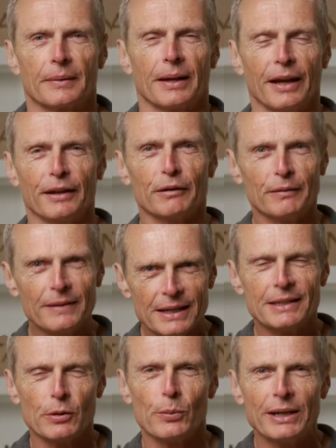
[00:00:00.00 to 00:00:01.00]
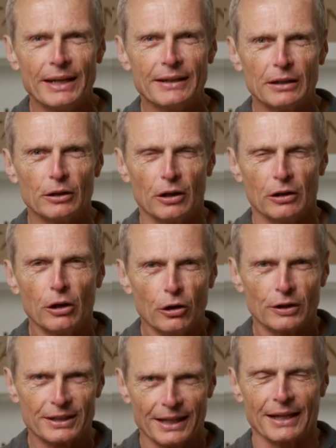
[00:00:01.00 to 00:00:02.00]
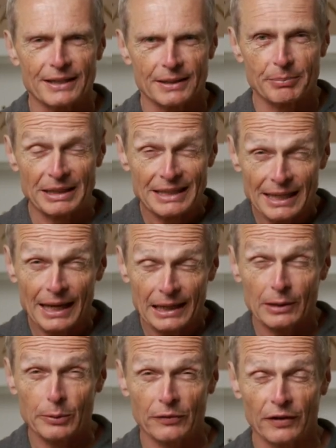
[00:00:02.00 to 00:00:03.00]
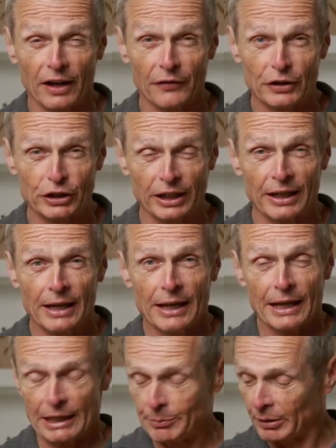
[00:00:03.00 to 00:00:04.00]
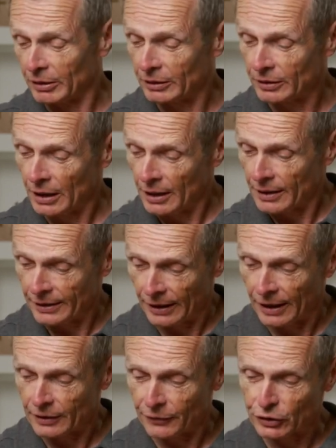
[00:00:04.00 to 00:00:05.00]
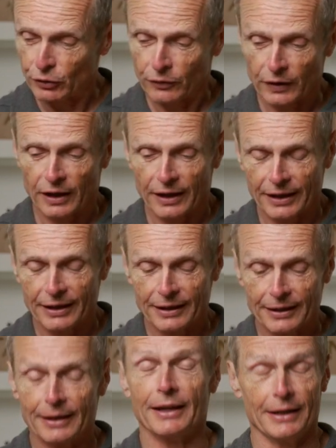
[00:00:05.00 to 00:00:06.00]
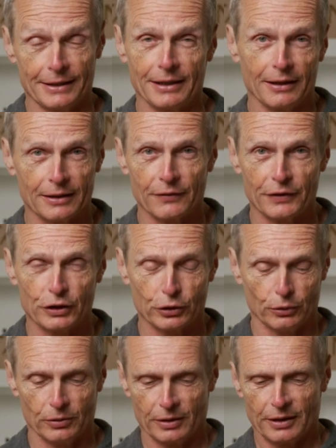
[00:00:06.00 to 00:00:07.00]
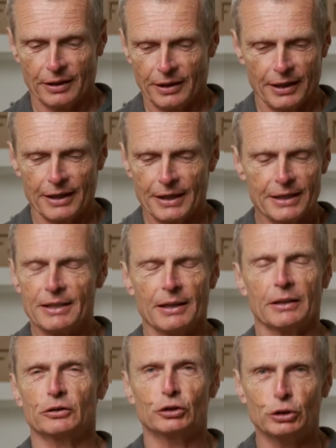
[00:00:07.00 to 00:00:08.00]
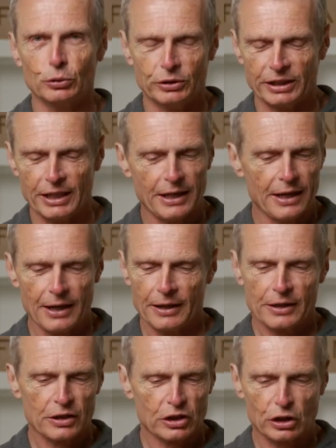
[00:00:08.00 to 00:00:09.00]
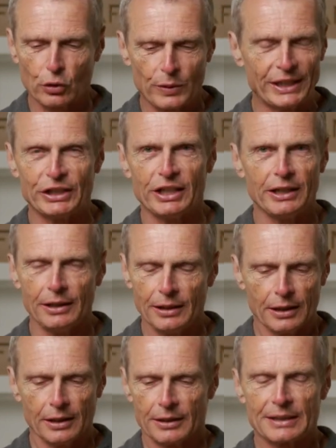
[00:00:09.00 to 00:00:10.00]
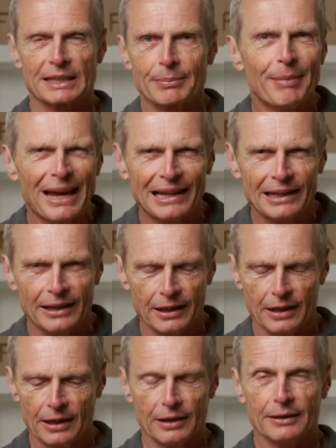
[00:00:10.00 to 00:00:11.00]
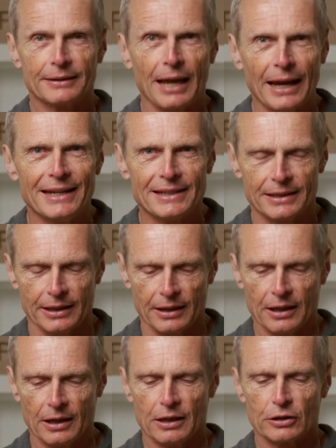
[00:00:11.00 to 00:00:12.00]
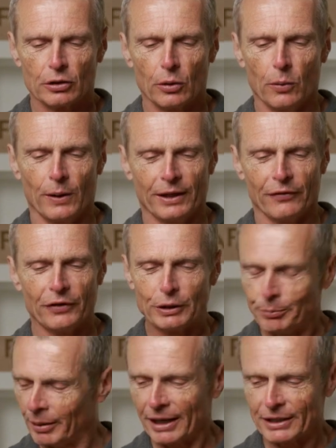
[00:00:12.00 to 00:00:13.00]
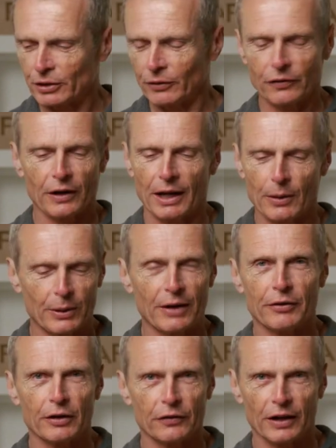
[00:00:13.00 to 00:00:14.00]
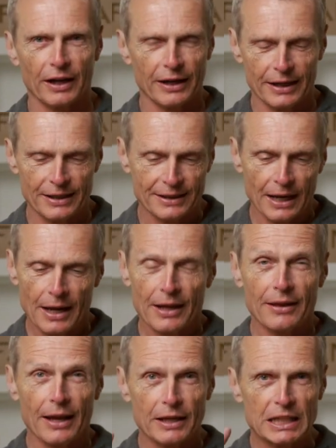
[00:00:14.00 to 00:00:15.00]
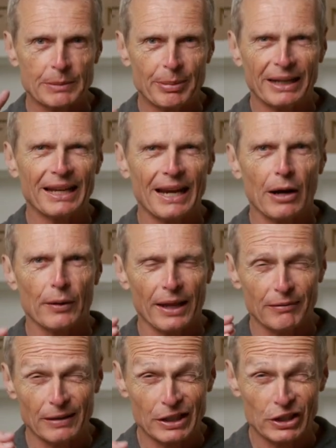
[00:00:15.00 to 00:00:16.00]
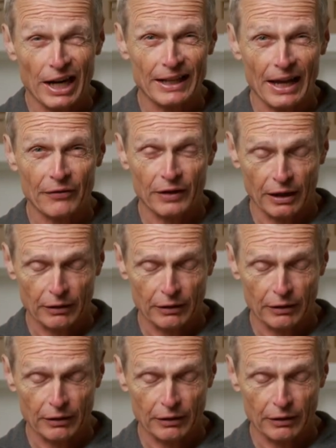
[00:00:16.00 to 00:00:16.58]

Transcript: And the reason we need to look at hook sets, particularly with fly fishing, is because the artificial fly is artificial. It isn't juicy, squishy, smelly, tasty. So when a fish bites your fly, whatever your fly is, they spit it out, they reject that fly